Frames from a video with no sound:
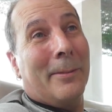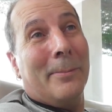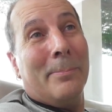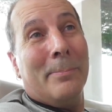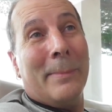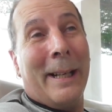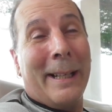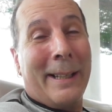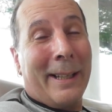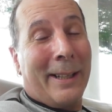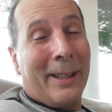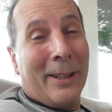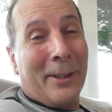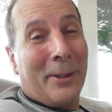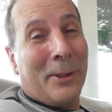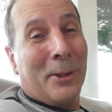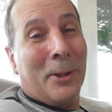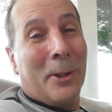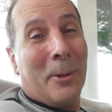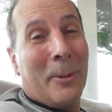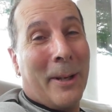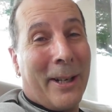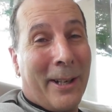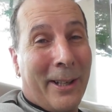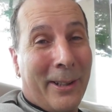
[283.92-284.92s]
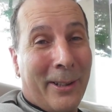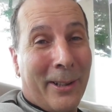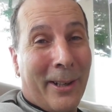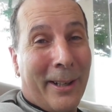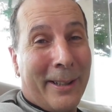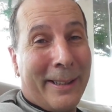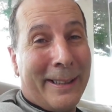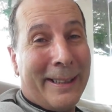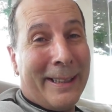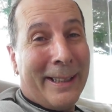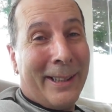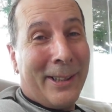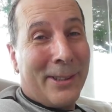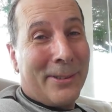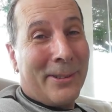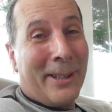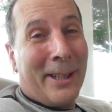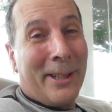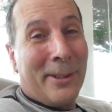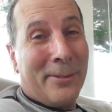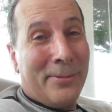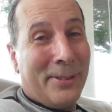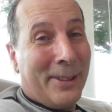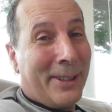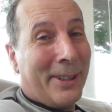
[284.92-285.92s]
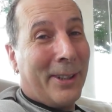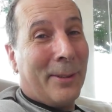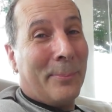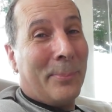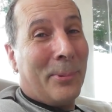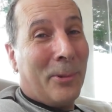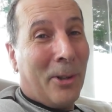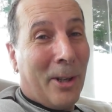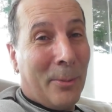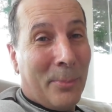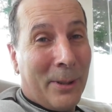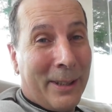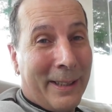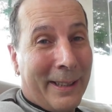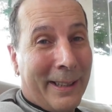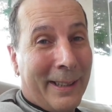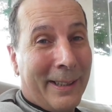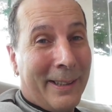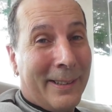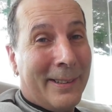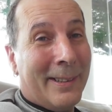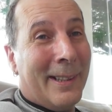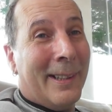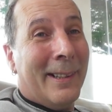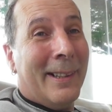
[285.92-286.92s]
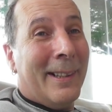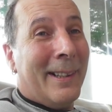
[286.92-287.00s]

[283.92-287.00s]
making a call when I got here, trying to fit an appointment in,